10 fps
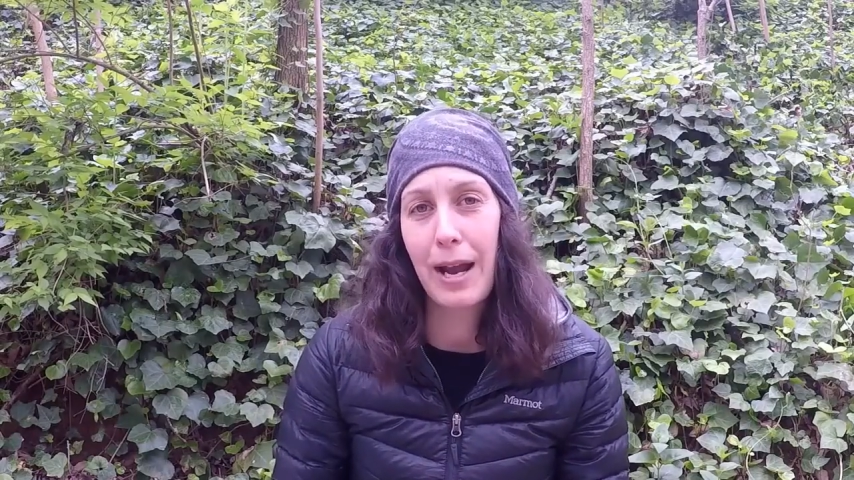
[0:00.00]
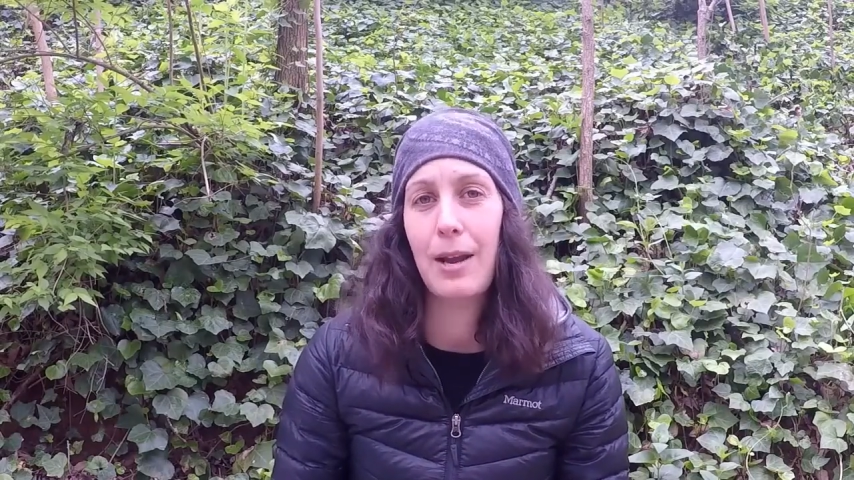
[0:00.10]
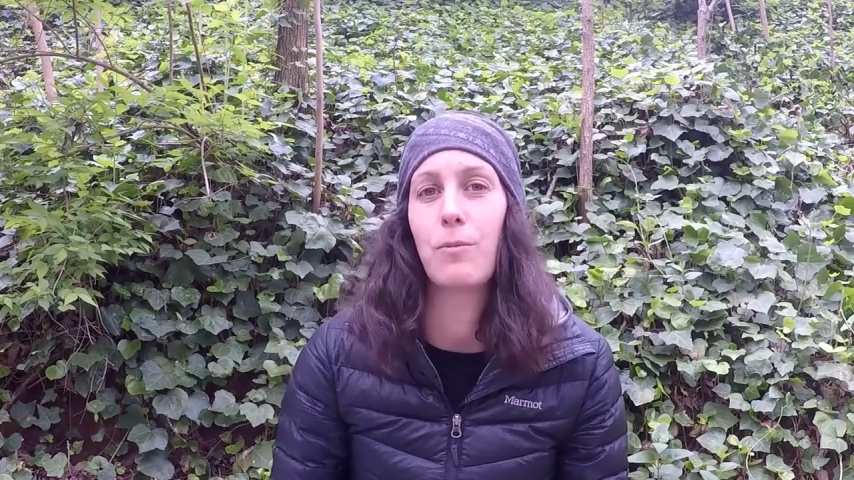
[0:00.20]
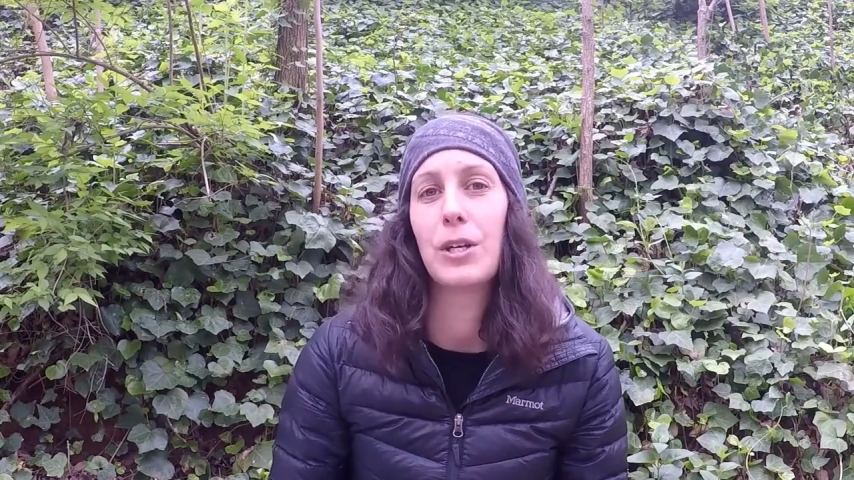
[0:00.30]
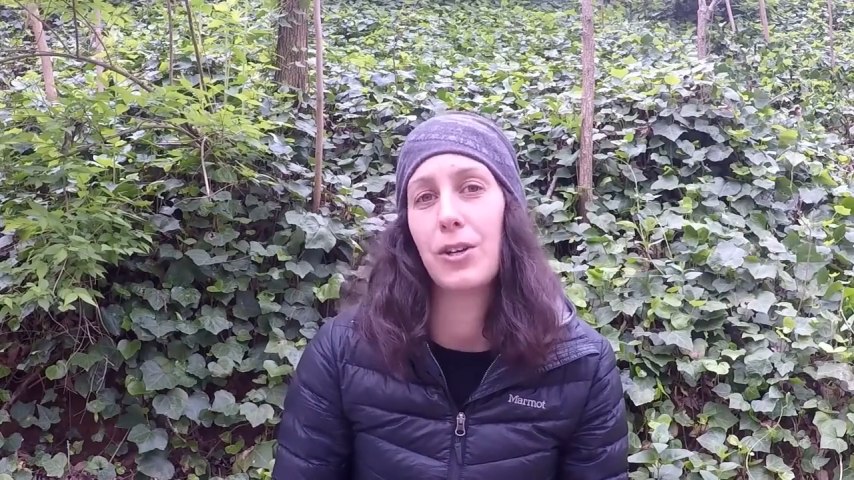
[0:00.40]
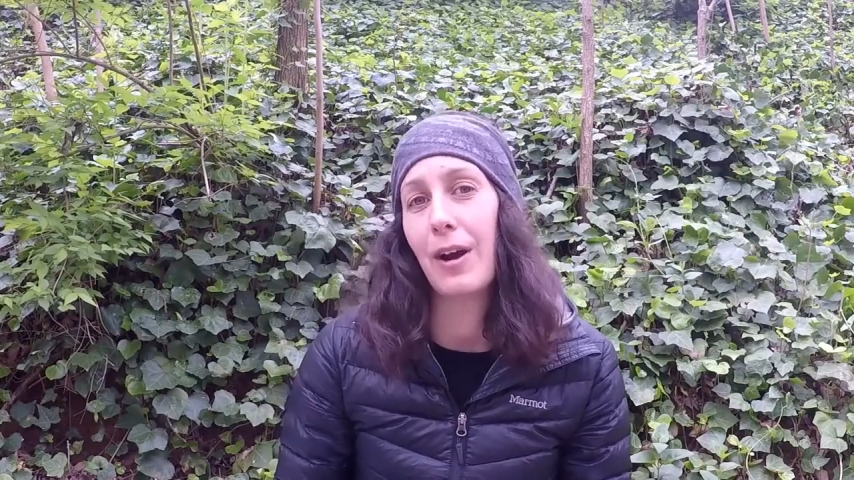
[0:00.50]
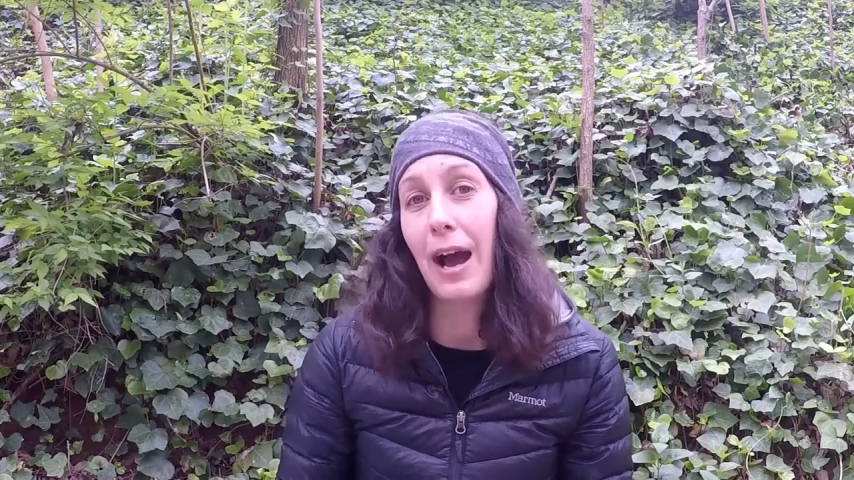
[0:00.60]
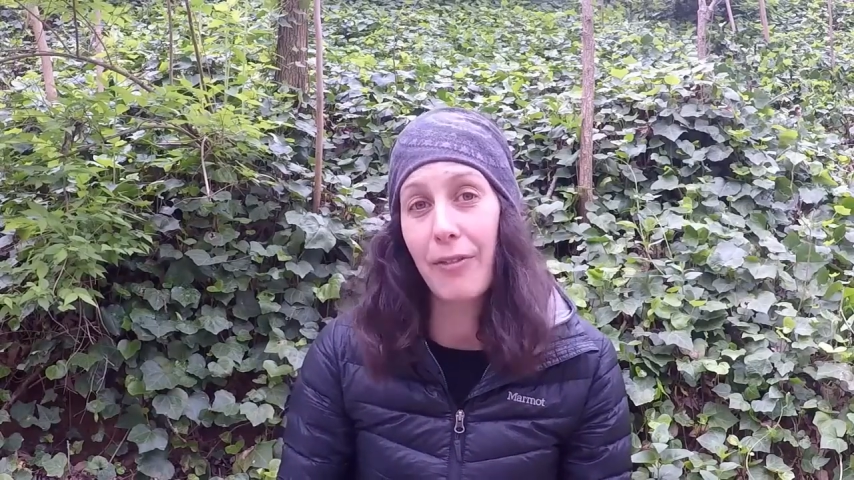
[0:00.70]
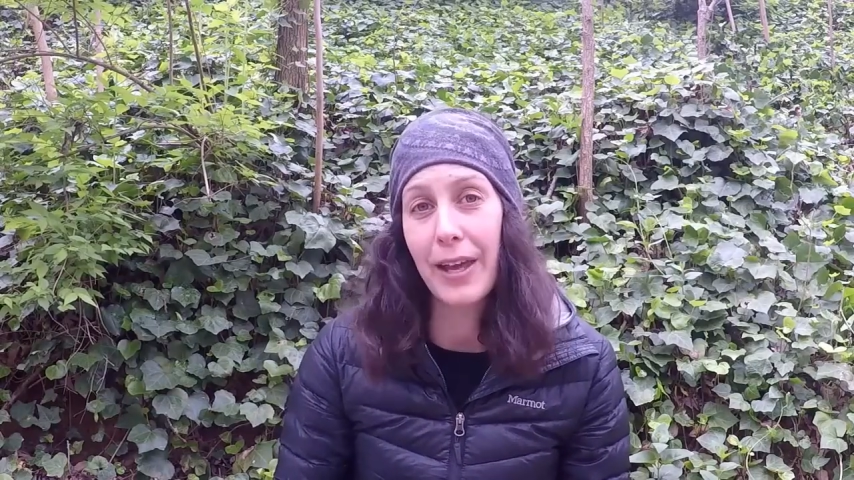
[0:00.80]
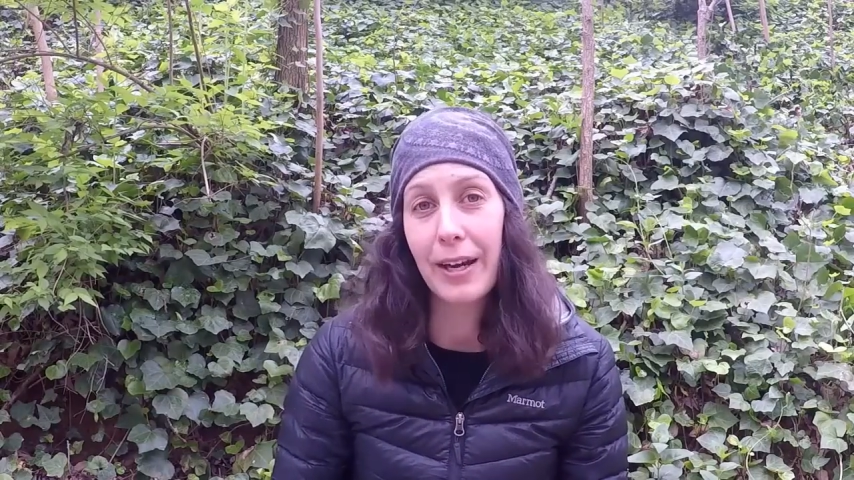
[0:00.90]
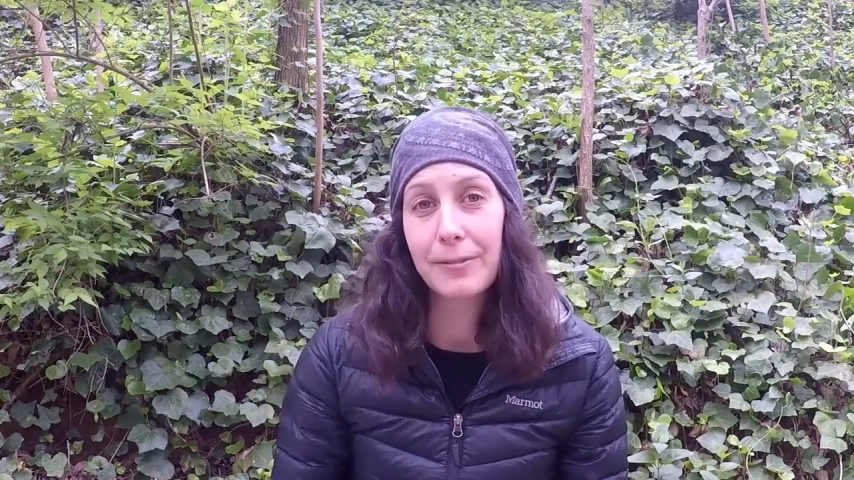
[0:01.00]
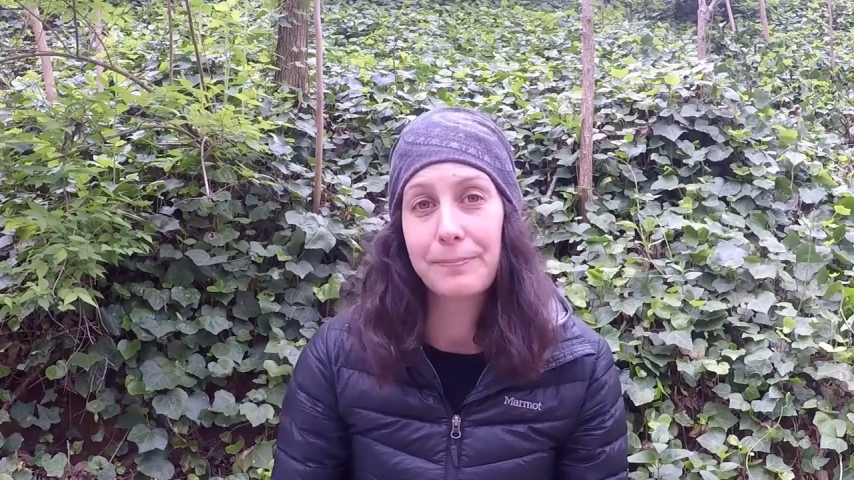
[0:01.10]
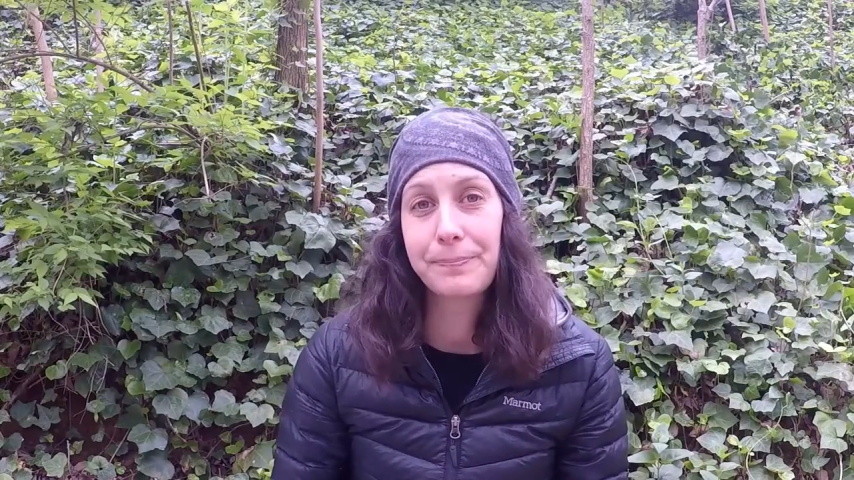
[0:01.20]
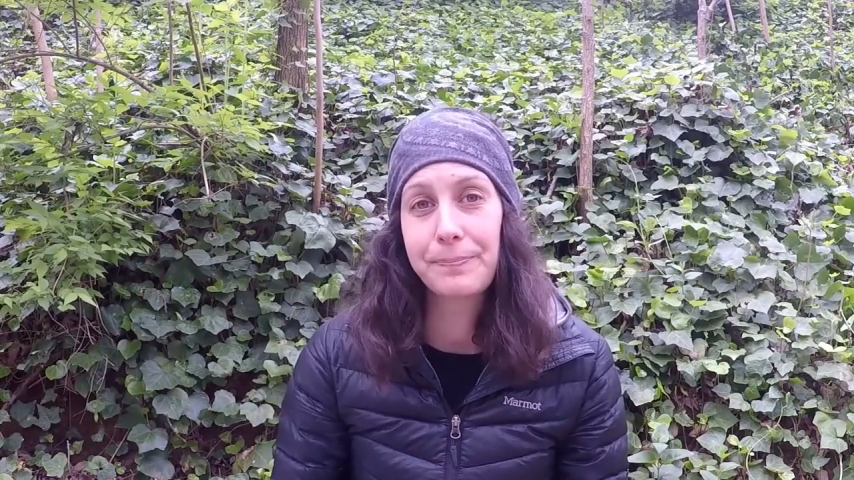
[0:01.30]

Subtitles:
rate when you're out there.